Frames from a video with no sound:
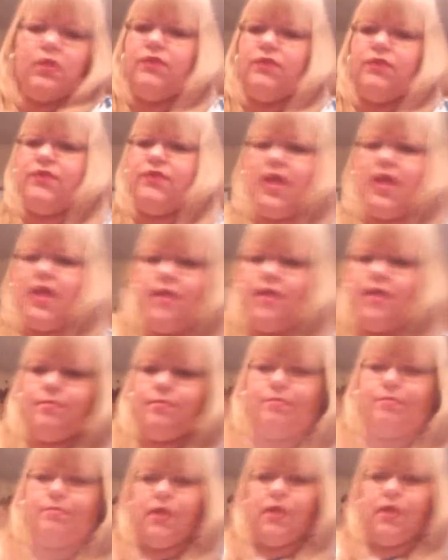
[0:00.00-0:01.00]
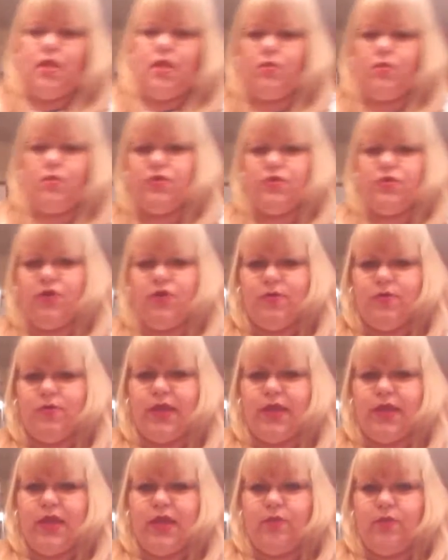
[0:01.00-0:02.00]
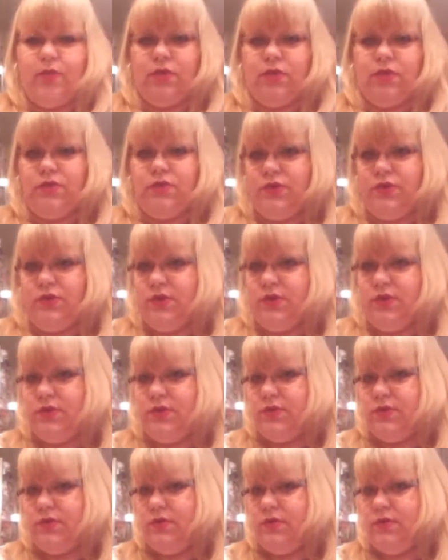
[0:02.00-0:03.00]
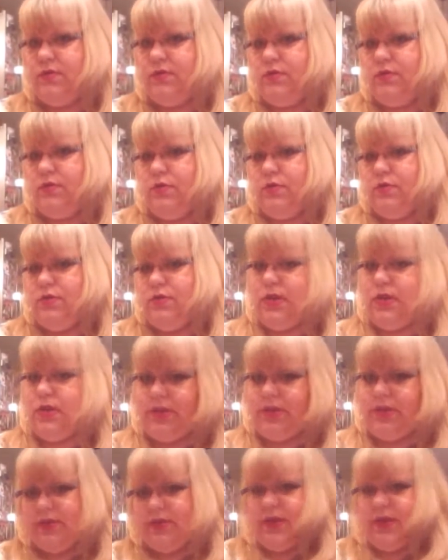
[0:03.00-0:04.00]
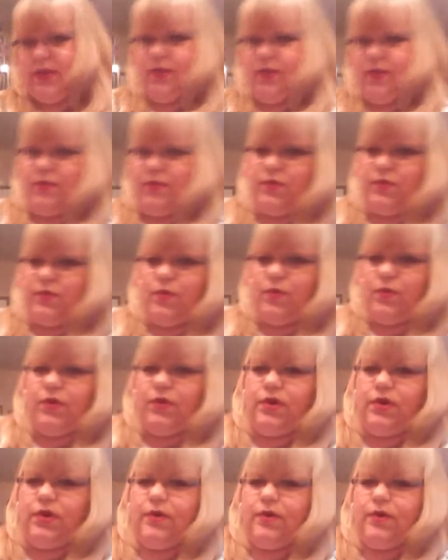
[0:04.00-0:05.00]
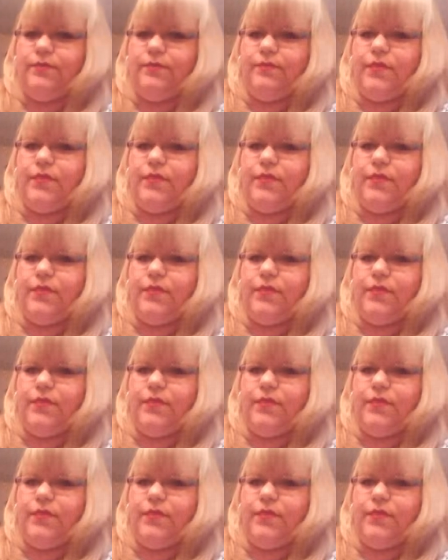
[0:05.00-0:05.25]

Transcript: Same, I'm going to turn my cameras just so you can see what's going on here.